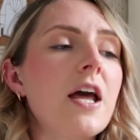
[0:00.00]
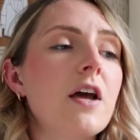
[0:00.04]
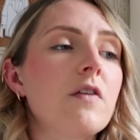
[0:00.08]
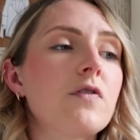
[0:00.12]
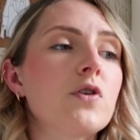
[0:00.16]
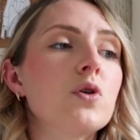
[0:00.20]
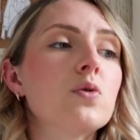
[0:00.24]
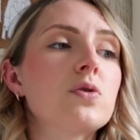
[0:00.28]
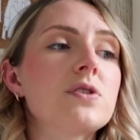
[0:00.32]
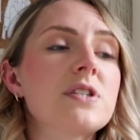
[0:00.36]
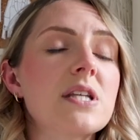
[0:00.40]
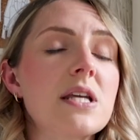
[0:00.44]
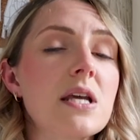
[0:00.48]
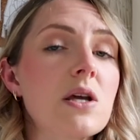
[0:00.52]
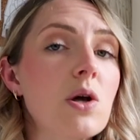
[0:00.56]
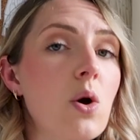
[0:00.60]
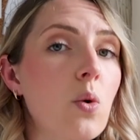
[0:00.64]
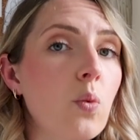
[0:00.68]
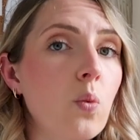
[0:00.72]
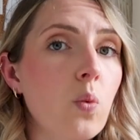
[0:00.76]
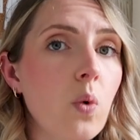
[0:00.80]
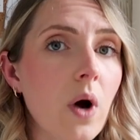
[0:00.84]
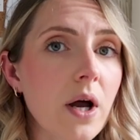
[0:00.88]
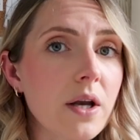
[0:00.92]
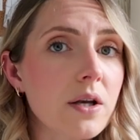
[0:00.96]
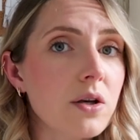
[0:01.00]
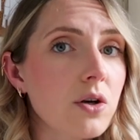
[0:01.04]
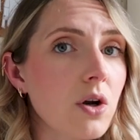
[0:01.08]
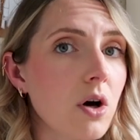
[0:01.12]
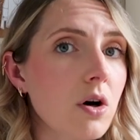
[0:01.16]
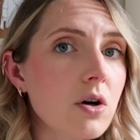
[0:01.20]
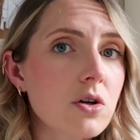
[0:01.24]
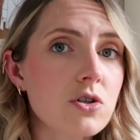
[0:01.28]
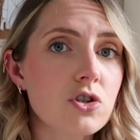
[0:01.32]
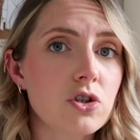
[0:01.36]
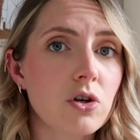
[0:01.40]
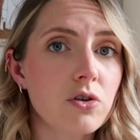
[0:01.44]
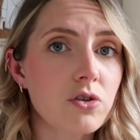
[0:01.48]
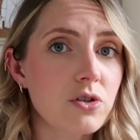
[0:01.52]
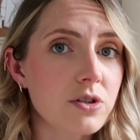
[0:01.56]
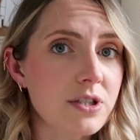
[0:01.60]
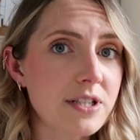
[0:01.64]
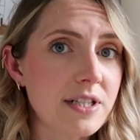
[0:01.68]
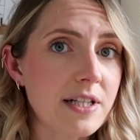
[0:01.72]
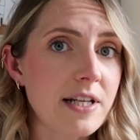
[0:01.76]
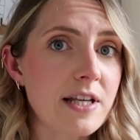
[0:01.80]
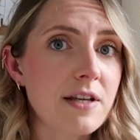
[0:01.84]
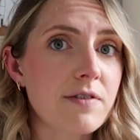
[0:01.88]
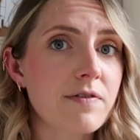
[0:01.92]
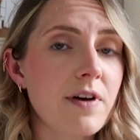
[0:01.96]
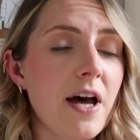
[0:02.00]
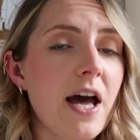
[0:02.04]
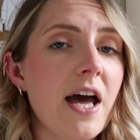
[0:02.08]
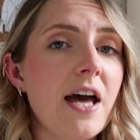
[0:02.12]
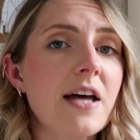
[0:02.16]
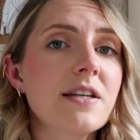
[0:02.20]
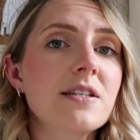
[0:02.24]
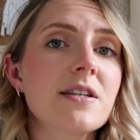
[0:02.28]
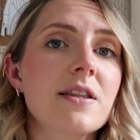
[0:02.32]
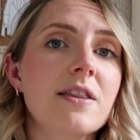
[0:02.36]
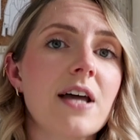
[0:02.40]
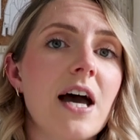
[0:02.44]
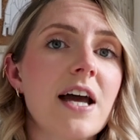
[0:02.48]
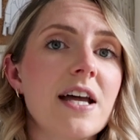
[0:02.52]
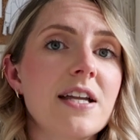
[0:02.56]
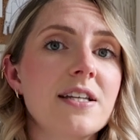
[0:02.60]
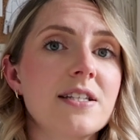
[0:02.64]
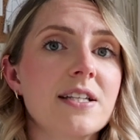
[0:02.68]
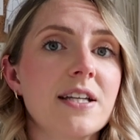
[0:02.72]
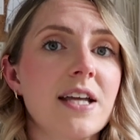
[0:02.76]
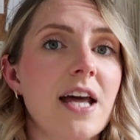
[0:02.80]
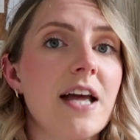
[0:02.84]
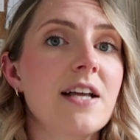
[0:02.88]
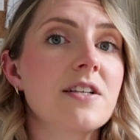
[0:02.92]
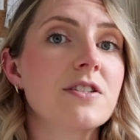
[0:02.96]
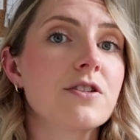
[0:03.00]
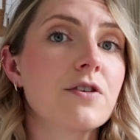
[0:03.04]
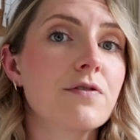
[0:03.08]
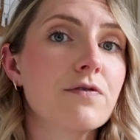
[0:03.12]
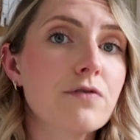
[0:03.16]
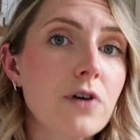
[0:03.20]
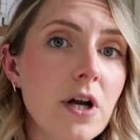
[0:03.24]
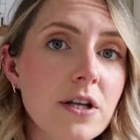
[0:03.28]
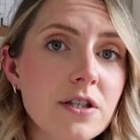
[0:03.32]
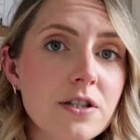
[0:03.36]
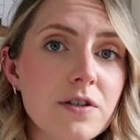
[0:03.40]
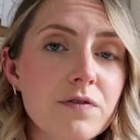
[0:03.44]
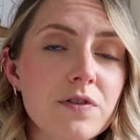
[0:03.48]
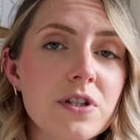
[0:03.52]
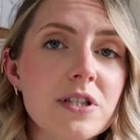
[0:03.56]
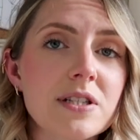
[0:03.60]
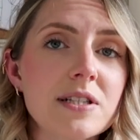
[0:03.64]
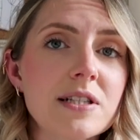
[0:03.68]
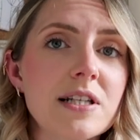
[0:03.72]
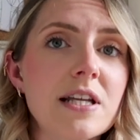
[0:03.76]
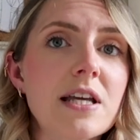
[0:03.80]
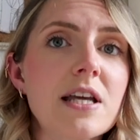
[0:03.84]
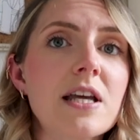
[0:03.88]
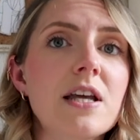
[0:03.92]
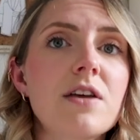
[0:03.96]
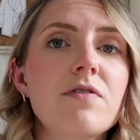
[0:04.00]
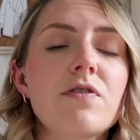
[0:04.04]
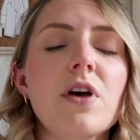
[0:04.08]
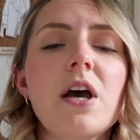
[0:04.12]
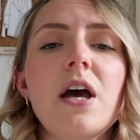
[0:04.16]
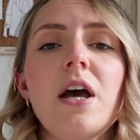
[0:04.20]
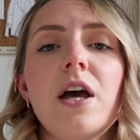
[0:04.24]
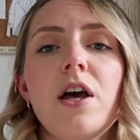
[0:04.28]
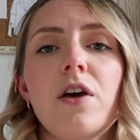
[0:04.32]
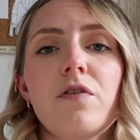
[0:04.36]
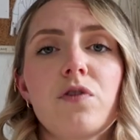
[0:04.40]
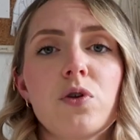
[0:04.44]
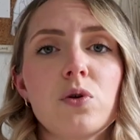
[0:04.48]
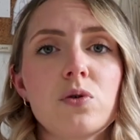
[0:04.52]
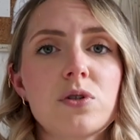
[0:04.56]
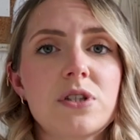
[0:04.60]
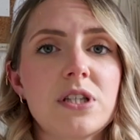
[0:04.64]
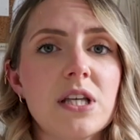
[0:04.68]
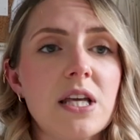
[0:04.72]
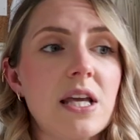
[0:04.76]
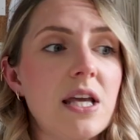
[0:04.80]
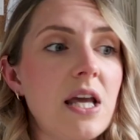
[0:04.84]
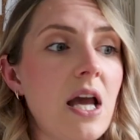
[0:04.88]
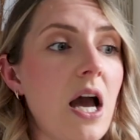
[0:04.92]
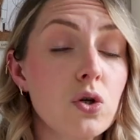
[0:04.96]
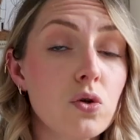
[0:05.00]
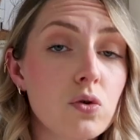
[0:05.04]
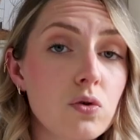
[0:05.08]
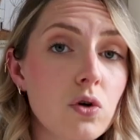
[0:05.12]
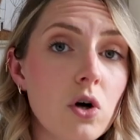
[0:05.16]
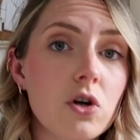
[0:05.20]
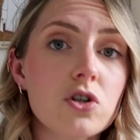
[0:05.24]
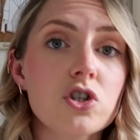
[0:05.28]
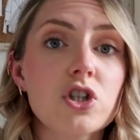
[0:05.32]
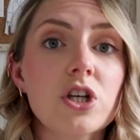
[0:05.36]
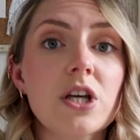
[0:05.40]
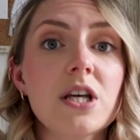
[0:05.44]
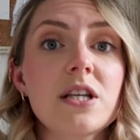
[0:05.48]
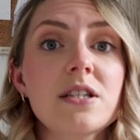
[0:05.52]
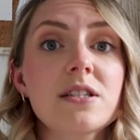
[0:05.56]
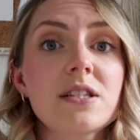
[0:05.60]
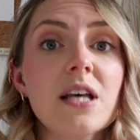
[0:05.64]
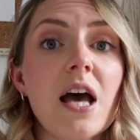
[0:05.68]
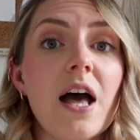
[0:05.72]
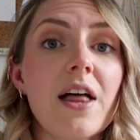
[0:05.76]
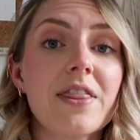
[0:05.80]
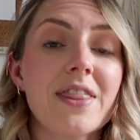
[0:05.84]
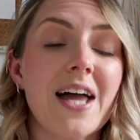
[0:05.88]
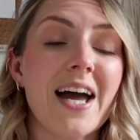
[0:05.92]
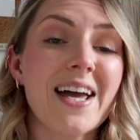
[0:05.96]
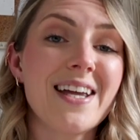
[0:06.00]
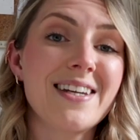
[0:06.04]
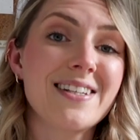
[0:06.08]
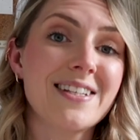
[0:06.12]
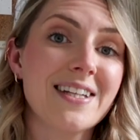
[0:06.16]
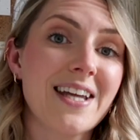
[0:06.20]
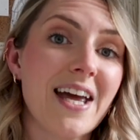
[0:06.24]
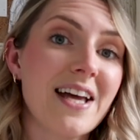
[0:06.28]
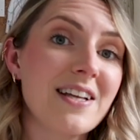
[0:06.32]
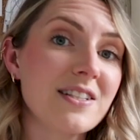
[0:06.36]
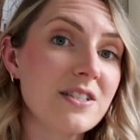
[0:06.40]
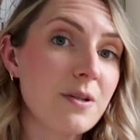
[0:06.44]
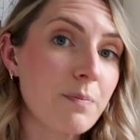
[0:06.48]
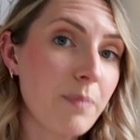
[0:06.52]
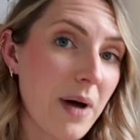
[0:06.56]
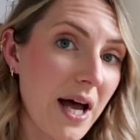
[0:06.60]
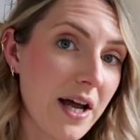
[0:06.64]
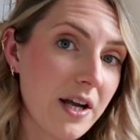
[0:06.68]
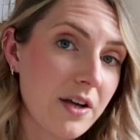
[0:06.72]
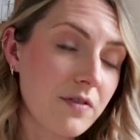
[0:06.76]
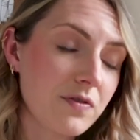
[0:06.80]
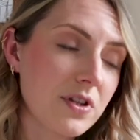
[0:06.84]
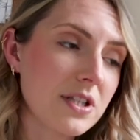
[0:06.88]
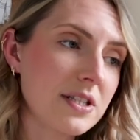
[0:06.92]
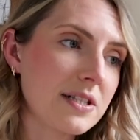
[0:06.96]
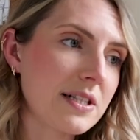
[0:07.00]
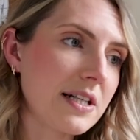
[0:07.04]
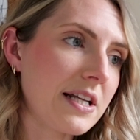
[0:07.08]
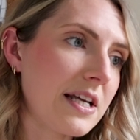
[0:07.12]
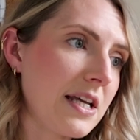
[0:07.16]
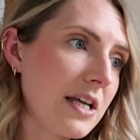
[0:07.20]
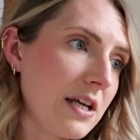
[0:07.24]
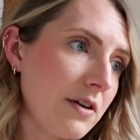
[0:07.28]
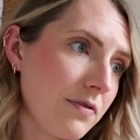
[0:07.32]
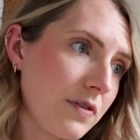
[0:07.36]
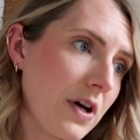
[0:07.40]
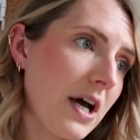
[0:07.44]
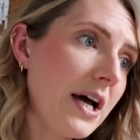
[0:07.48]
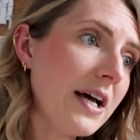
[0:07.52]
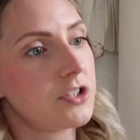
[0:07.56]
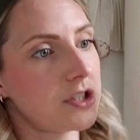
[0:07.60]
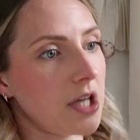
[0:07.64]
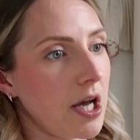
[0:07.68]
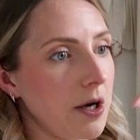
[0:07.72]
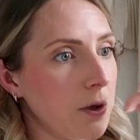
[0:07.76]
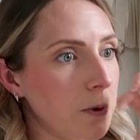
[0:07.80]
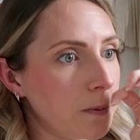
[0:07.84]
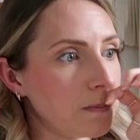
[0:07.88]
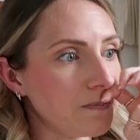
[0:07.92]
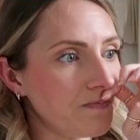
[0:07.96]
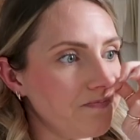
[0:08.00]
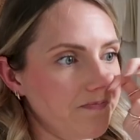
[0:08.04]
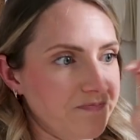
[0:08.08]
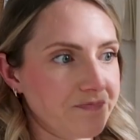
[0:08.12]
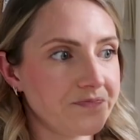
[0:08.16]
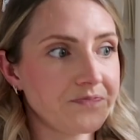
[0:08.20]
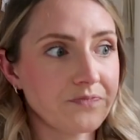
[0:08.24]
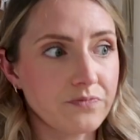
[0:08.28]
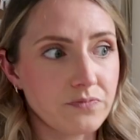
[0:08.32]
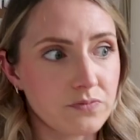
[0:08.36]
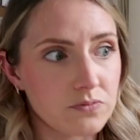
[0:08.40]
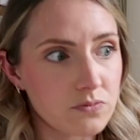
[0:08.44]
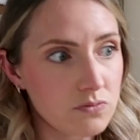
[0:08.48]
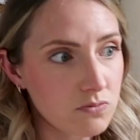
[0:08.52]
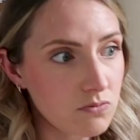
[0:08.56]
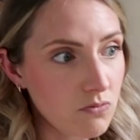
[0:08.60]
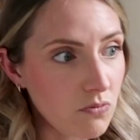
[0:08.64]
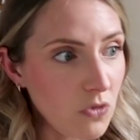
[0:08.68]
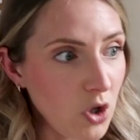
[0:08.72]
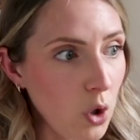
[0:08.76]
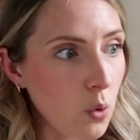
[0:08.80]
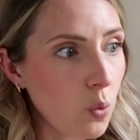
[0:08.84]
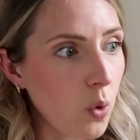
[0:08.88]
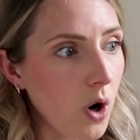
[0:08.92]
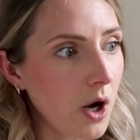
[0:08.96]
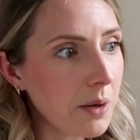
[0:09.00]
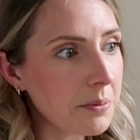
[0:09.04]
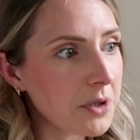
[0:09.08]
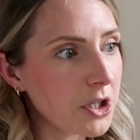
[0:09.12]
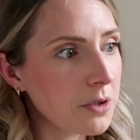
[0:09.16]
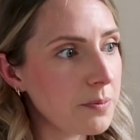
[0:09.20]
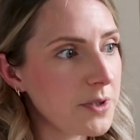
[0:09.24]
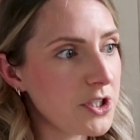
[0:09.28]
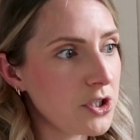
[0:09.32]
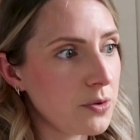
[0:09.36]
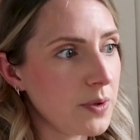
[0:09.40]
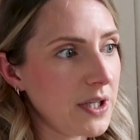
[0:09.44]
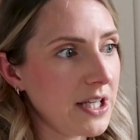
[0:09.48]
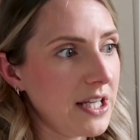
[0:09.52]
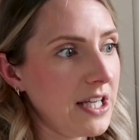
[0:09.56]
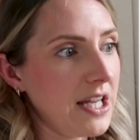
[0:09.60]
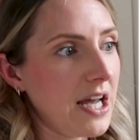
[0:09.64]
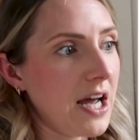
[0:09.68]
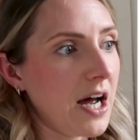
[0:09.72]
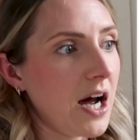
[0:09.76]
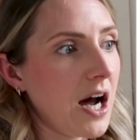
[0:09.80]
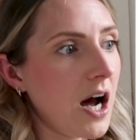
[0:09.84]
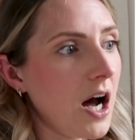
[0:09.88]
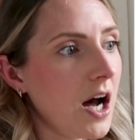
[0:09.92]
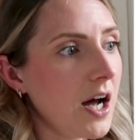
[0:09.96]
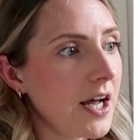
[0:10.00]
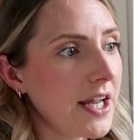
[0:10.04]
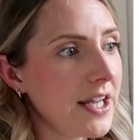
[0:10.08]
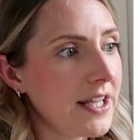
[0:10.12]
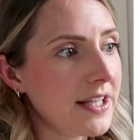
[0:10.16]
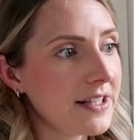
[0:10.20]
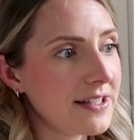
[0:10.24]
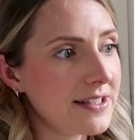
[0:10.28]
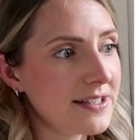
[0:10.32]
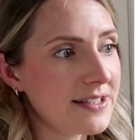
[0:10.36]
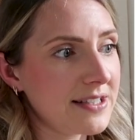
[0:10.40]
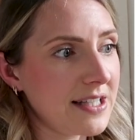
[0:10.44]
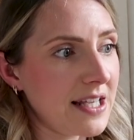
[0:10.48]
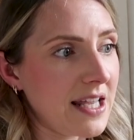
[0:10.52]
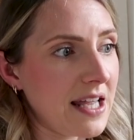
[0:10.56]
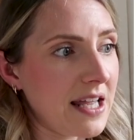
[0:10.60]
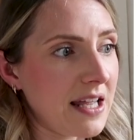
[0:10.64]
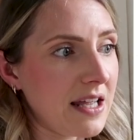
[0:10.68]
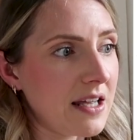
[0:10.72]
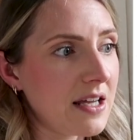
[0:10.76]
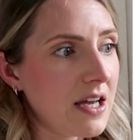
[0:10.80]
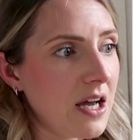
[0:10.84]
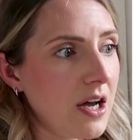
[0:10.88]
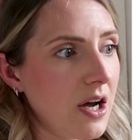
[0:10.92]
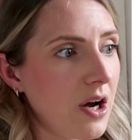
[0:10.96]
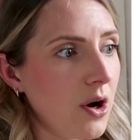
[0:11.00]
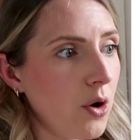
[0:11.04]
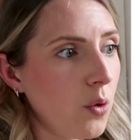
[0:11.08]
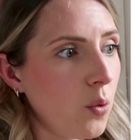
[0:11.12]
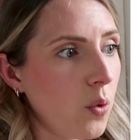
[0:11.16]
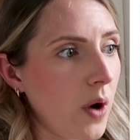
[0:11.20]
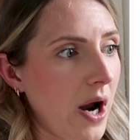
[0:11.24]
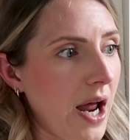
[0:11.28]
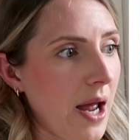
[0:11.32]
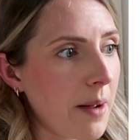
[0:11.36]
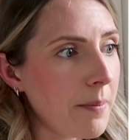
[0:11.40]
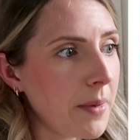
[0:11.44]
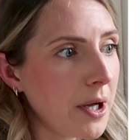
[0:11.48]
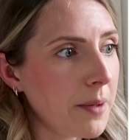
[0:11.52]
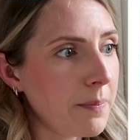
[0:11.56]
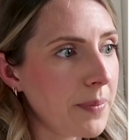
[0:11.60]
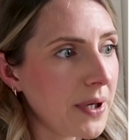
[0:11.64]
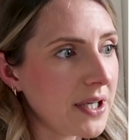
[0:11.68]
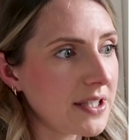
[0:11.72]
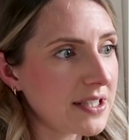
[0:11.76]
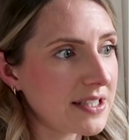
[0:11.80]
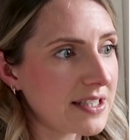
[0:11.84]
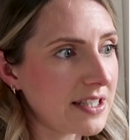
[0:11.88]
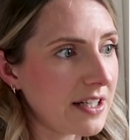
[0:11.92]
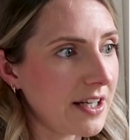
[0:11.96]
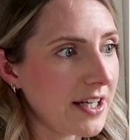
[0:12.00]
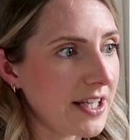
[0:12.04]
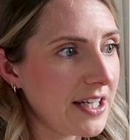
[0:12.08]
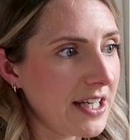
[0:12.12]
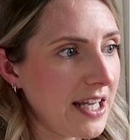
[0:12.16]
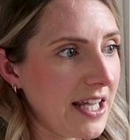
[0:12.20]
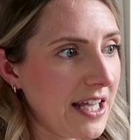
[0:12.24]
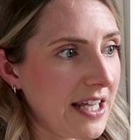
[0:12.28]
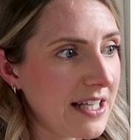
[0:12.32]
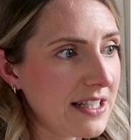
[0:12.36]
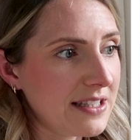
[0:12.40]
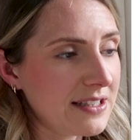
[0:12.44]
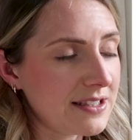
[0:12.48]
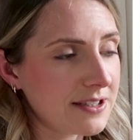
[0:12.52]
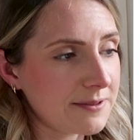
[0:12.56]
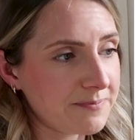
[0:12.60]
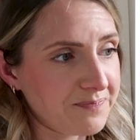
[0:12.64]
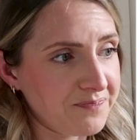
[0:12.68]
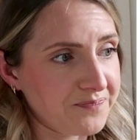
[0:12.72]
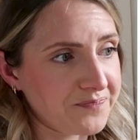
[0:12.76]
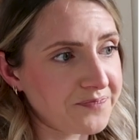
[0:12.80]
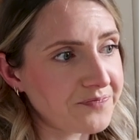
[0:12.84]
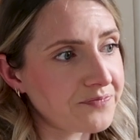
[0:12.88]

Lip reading: If you see one notch on your sleeve head, that indicates the front of the sleeve. If you see two notches, that indicates the back of the sleeve. So what I'm going to be doing here, I can see where my bust line is